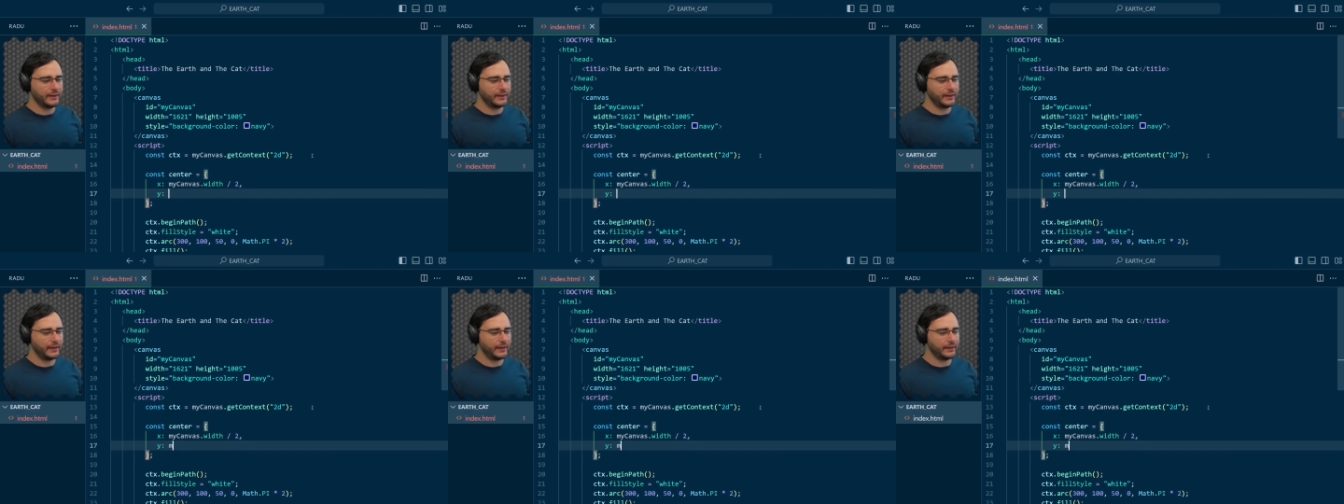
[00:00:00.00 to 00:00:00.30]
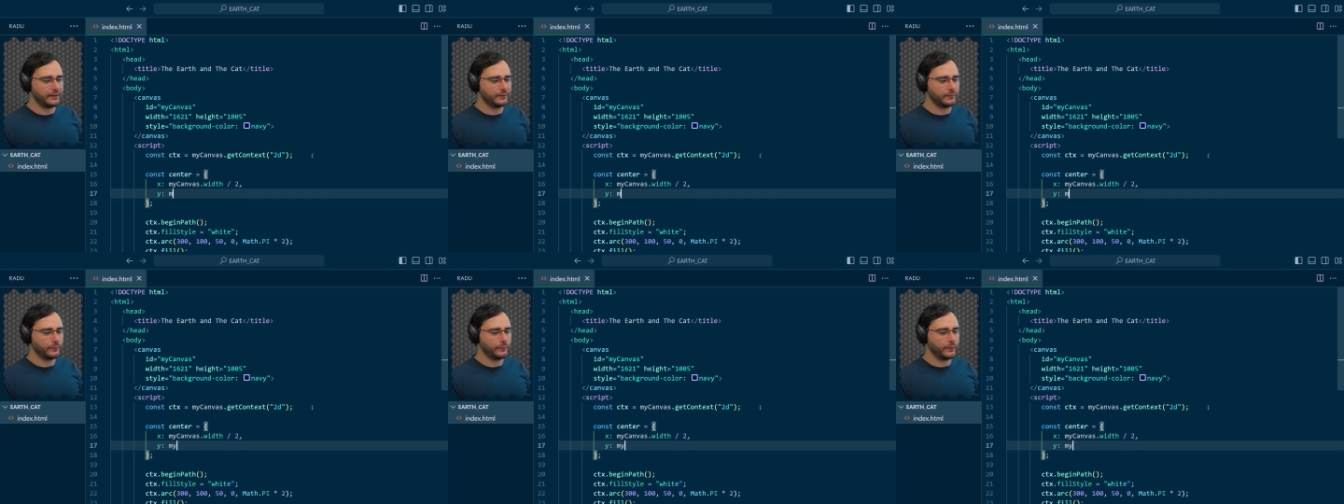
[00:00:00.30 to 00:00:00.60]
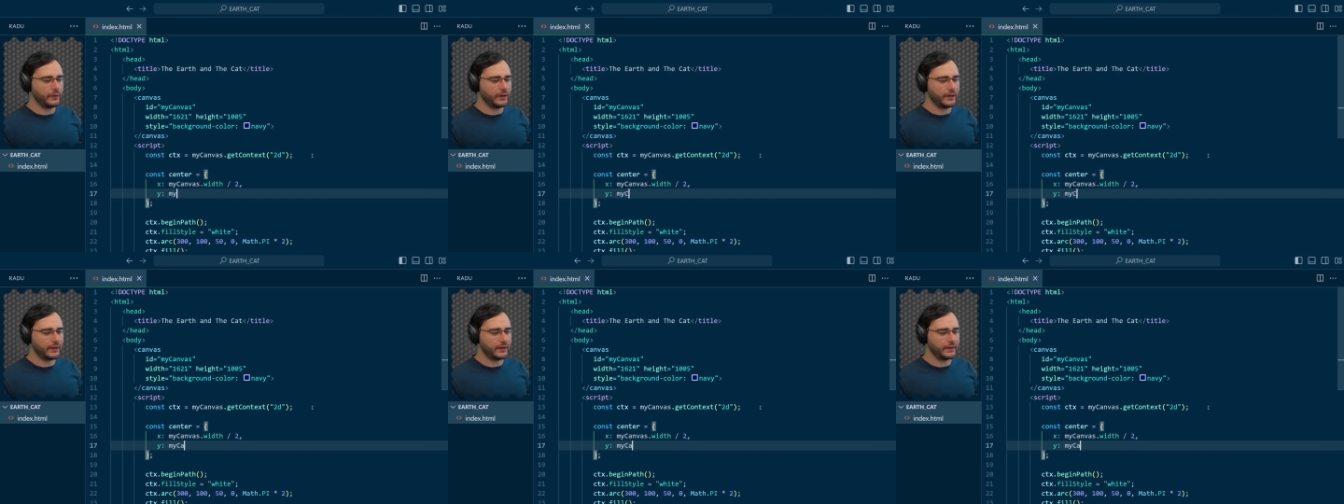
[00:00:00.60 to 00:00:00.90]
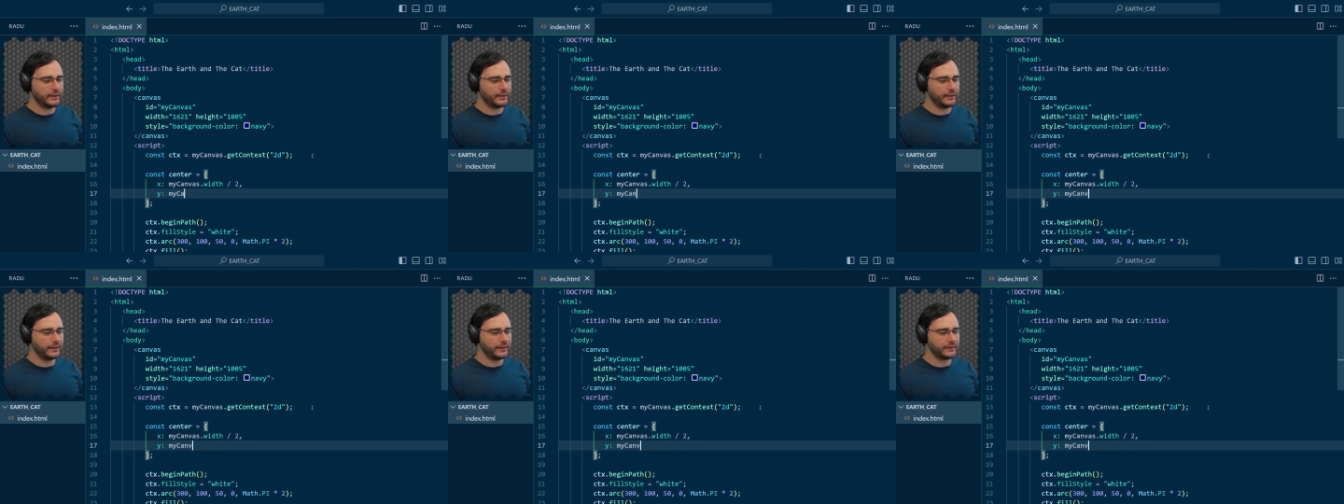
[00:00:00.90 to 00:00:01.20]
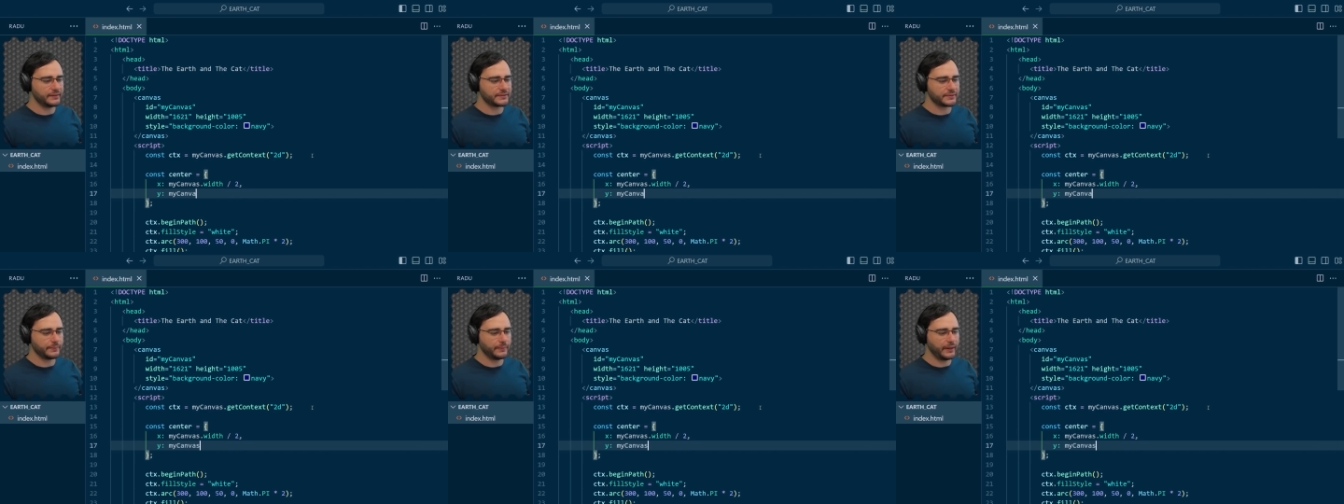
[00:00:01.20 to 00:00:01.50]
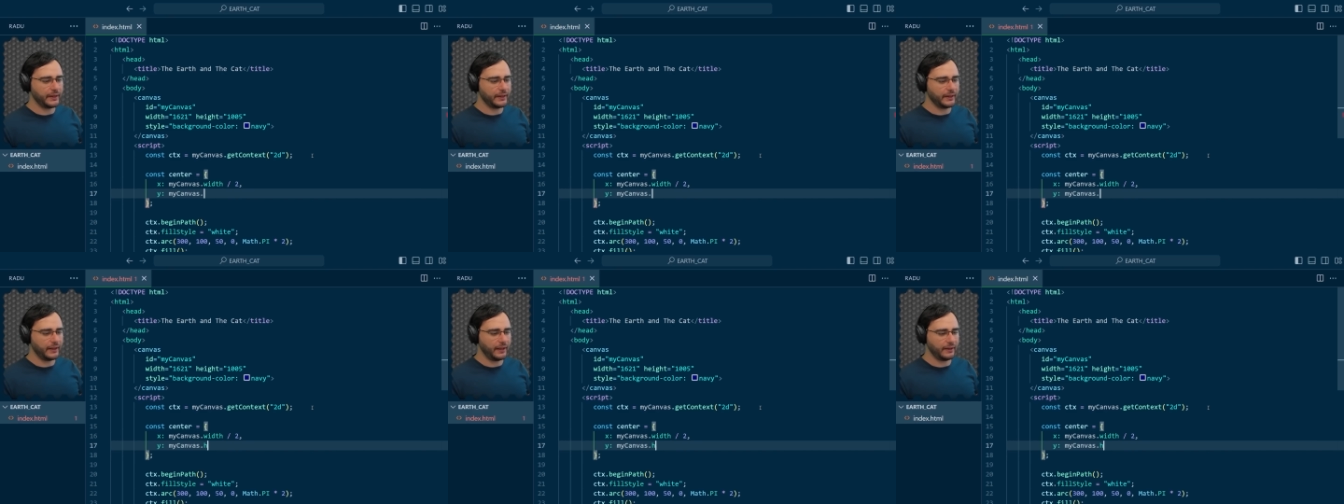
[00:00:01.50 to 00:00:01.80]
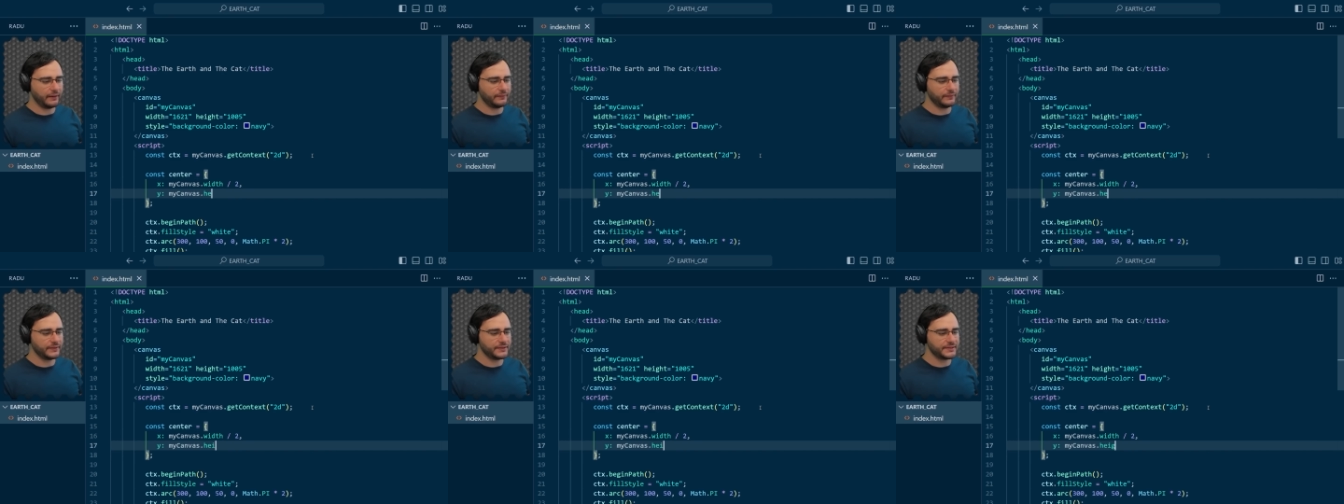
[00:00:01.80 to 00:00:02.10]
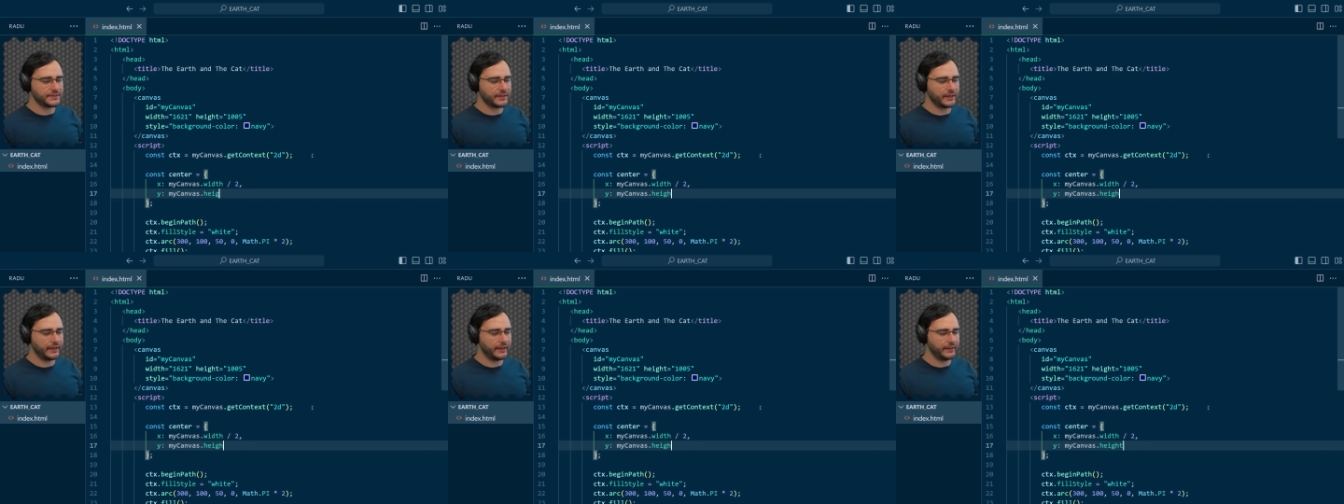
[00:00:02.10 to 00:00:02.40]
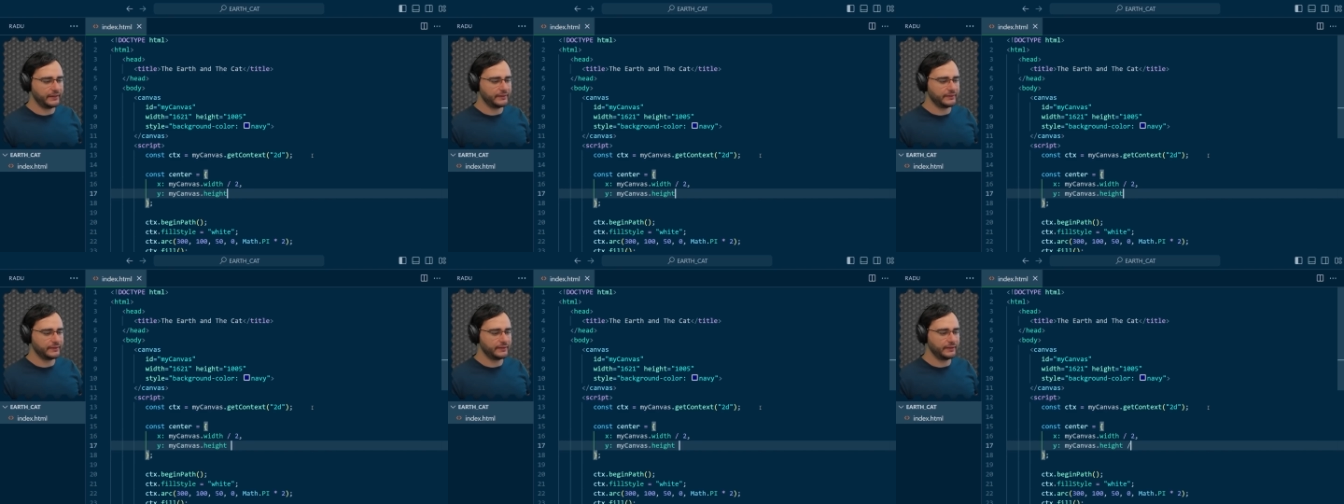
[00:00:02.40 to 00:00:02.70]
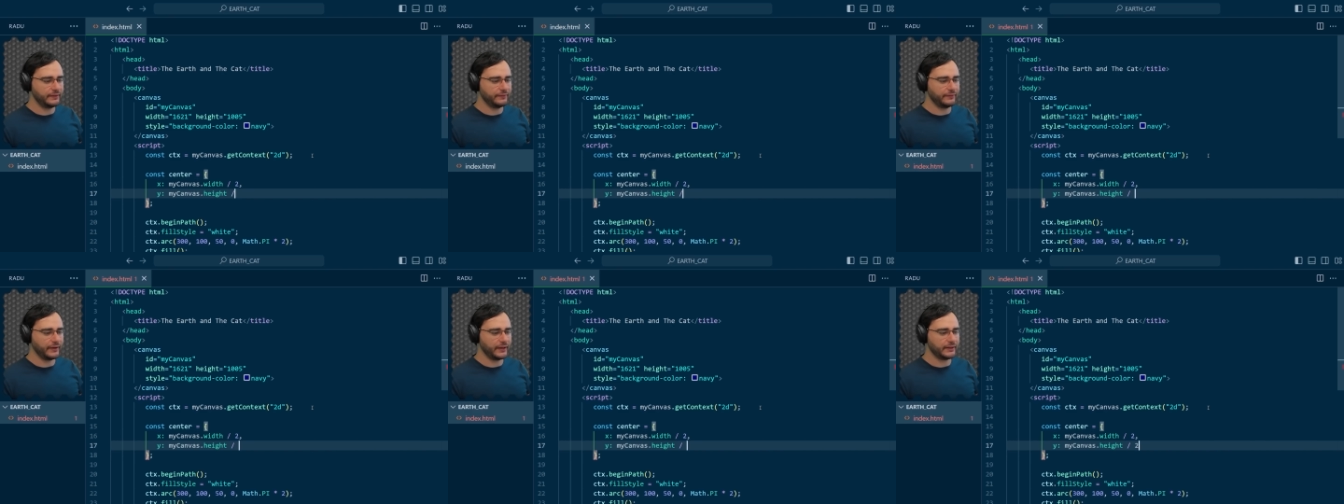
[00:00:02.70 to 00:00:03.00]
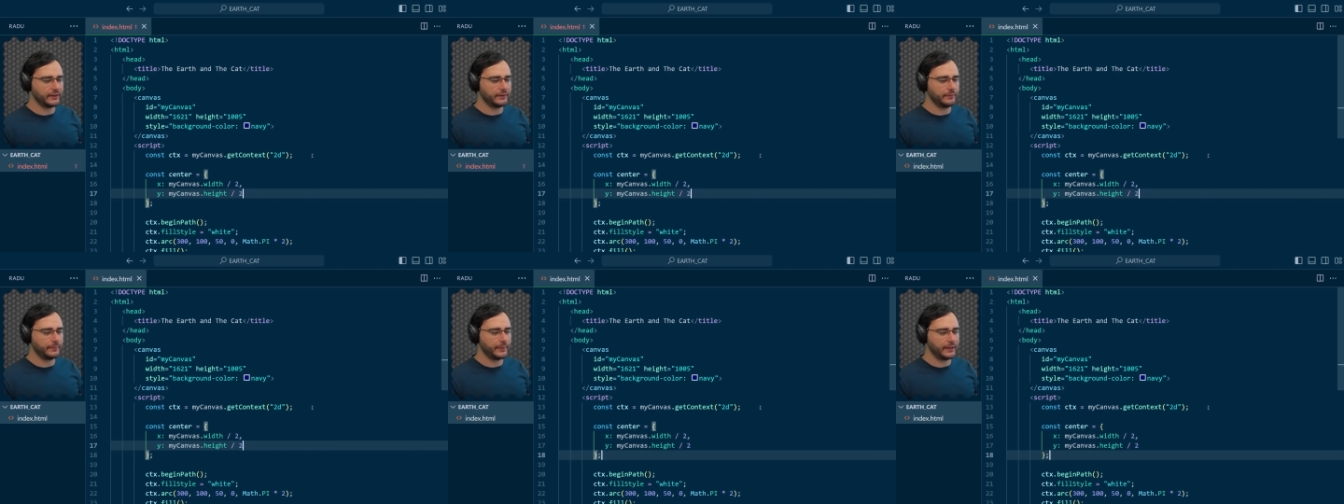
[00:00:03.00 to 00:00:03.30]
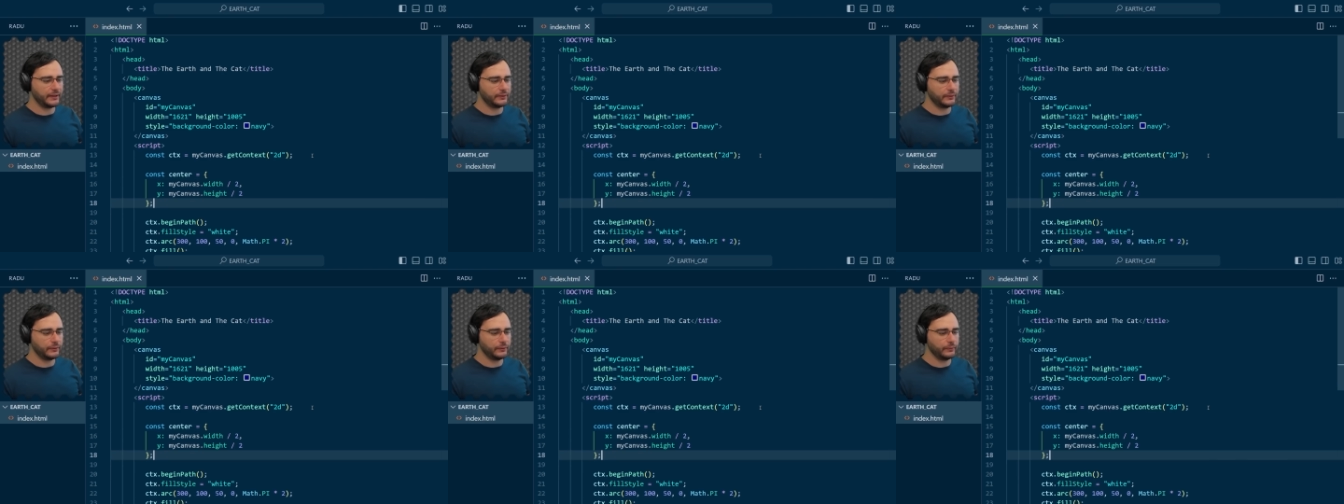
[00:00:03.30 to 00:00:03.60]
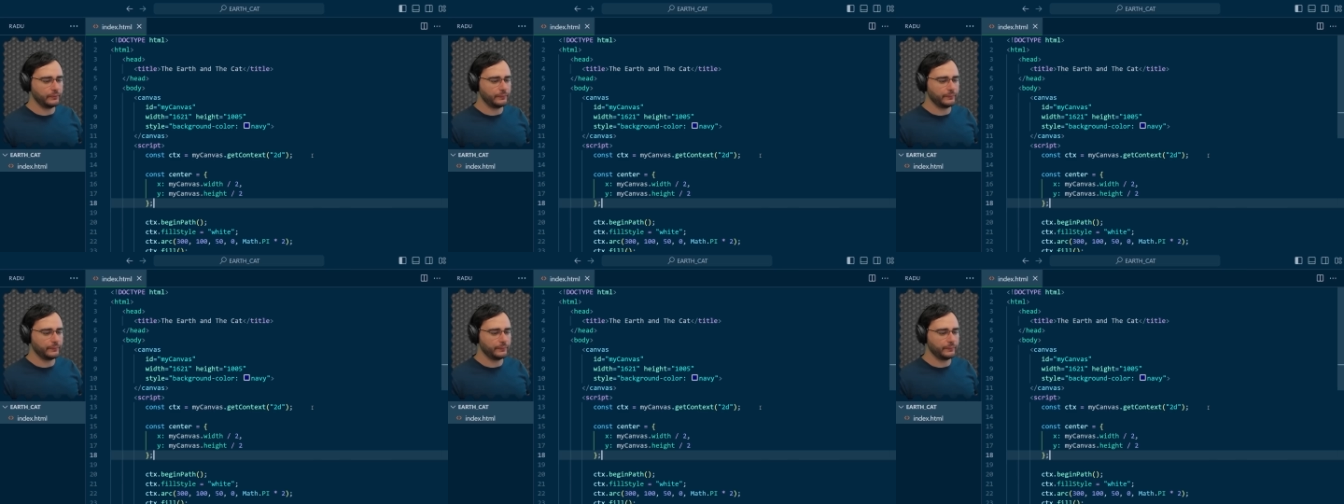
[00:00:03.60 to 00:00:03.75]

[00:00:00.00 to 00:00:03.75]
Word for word: and y is my canvas height divided by 2.